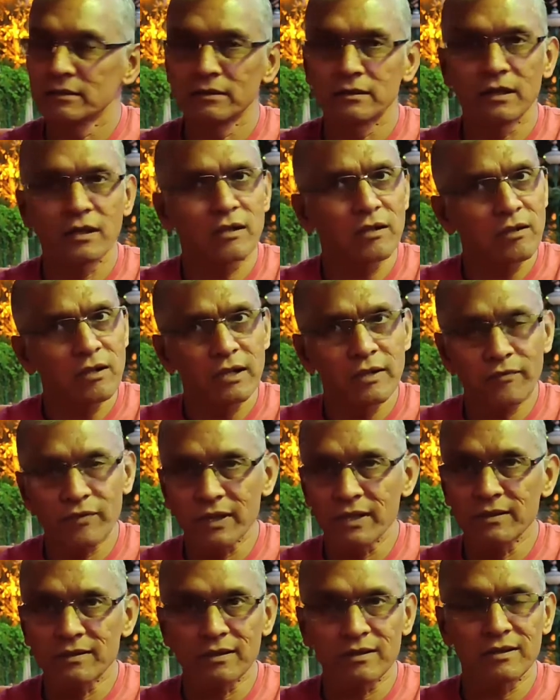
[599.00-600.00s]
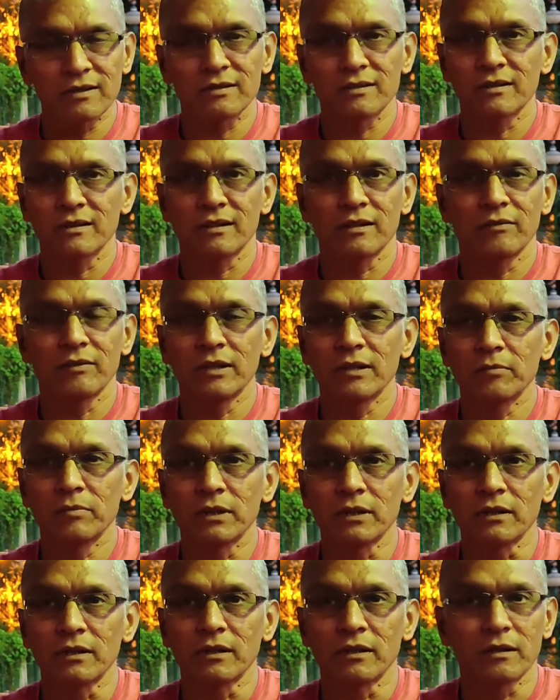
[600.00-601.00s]
There are a lot of researches are
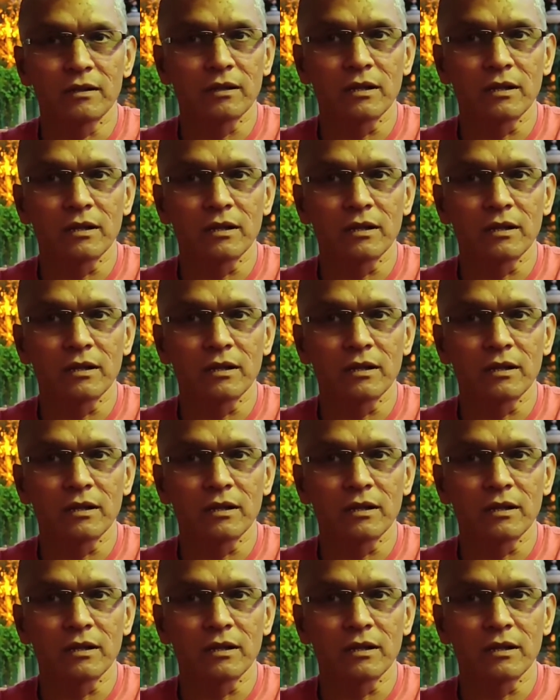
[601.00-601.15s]
available on